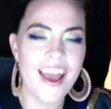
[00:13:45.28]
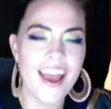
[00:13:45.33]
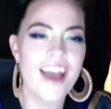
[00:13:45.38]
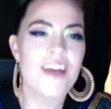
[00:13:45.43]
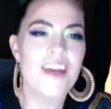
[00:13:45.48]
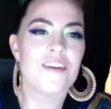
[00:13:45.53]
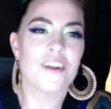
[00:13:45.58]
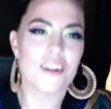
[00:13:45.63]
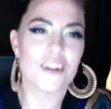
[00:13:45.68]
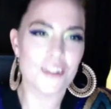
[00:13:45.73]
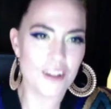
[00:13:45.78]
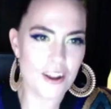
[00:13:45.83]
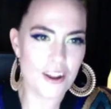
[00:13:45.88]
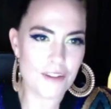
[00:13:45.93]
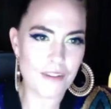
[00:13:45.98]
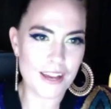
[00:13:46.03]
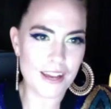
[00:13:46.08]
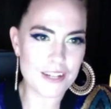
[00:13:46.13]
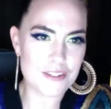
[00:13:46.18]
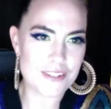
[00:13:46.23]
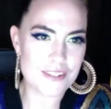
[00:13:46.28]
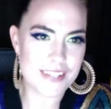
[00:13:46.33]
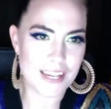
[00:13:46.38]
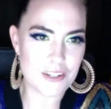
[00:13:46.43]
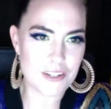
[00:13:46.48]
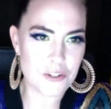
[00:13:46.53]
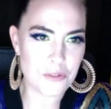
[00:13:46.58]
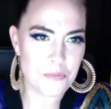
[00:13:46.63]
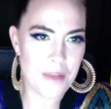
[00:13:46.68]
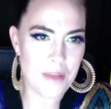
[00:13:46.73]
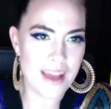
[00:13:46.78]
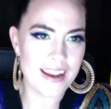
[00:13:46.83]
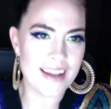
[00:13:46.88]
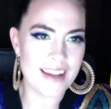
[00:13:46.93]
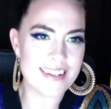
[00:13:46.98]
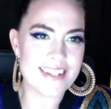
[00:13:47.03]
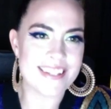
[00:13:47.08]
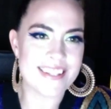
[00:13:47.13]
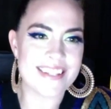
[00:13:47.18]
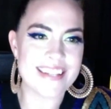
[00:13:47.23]
not a lot of heterosexual men
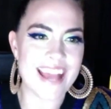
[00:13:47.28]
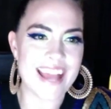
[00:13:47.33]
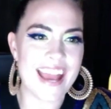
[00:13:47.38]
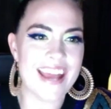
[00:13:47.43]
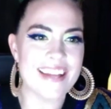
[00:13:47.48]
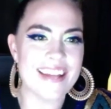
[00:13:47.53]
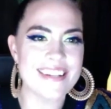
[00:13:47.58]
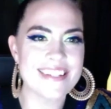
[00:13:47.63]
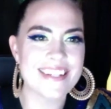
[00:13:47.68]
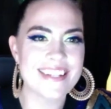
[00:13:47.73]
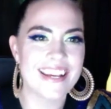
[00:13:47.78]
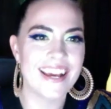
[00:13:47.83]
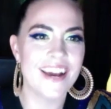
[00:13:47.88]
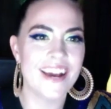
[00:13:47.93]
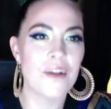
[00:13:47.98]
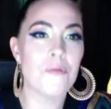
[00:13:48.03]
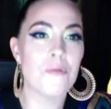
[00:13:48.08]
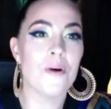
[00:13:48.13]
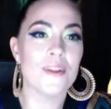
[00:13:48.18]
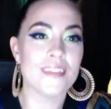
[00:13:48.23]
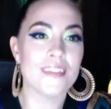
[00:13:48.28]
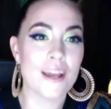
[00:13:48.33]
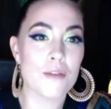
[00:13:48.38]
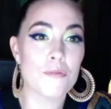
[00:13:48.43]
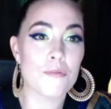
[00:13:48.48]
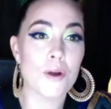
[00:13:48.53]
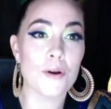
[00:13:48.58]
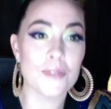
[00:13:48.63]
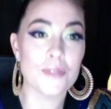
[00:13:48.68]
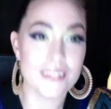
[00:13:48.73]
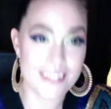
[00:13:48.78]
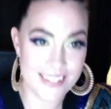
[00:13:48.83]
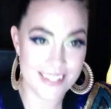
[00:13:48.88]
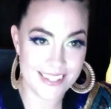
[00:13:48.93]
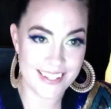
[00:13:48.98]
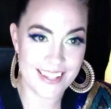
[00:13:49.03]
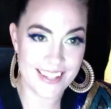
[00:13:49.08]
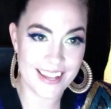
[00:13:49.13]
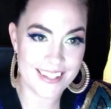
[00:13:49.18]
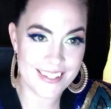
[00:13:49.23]
understand what their role
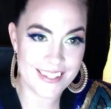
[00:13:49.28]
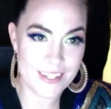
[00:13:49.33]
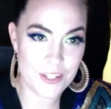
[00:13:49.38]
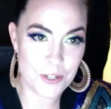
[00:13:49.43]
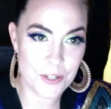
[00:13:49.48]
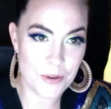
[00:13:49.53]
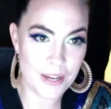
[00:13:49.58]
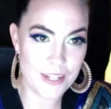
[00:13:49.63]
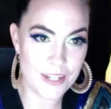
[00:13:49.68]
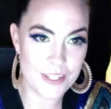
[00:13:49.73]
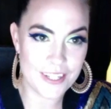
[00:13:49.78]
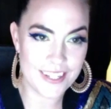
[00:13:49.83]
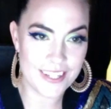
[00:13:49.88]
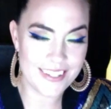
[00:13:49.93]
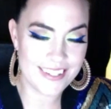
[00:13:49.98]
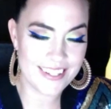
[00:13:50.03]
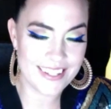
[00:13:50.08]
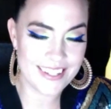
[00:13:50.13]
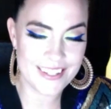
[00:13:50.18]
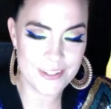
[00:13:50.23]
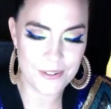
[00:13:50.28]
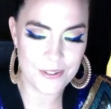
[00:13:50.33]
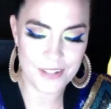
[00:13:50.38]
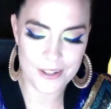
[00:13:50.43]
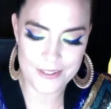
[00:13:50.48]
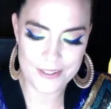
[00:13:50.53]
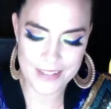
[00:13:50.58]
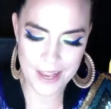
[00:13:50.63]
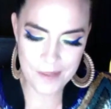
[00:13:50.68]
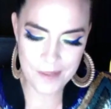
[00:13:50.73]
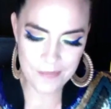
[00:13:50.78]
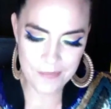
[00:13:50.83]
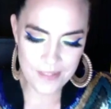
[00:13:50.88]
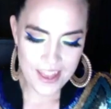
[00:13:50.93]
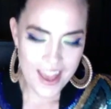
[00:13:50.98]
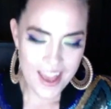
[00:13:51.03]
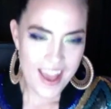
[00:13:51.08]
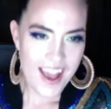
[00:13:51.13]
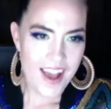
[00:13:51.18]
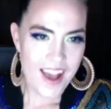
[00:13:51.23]
is in that situation, is all I'll say.
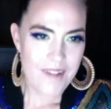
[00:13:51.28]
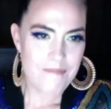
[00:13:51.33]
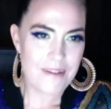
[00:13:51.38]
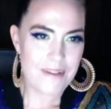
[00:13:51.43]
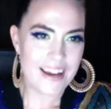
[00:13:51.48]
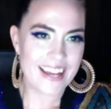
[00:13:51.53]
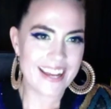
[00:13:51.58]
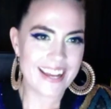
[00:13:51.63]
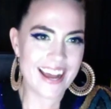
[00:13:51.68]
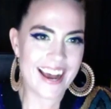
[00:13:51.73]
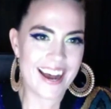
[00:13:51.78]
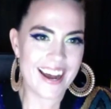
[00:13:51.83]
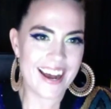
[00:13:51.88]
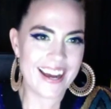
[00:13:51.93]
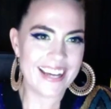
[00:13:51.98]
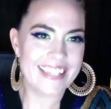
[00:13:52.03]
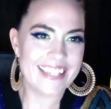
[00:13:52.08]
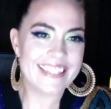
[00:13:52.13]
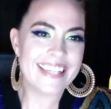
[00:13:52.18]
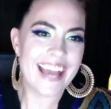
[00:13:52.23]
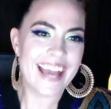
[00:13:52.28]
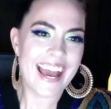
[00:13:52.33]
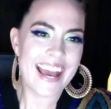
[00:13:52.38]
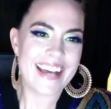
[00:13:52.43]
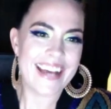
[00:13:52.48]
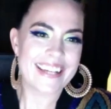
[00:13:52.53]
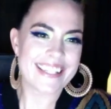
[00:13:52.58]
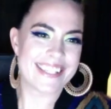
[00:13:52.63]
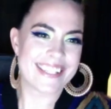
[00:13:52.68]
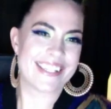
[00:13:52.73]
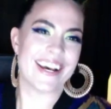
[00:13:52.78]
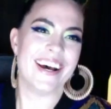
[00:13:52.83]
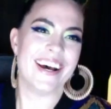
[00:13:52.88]
But yes.